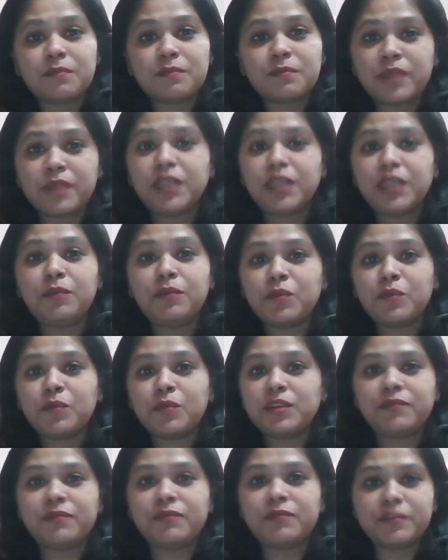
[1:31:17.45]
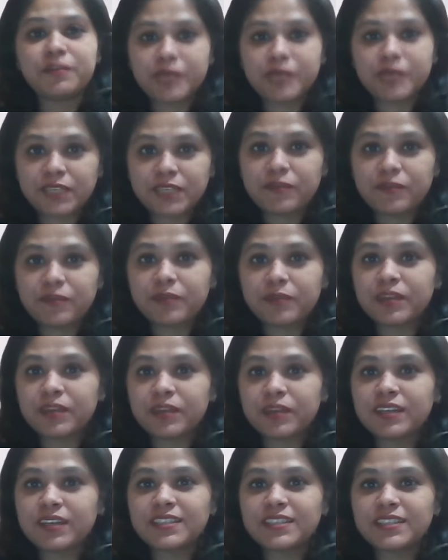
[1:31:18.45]
many more informative
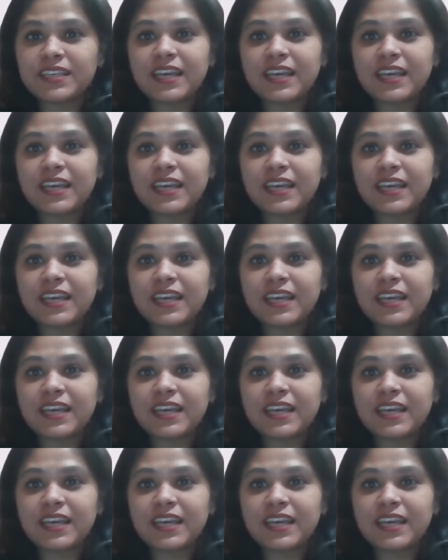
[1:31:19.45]
webinars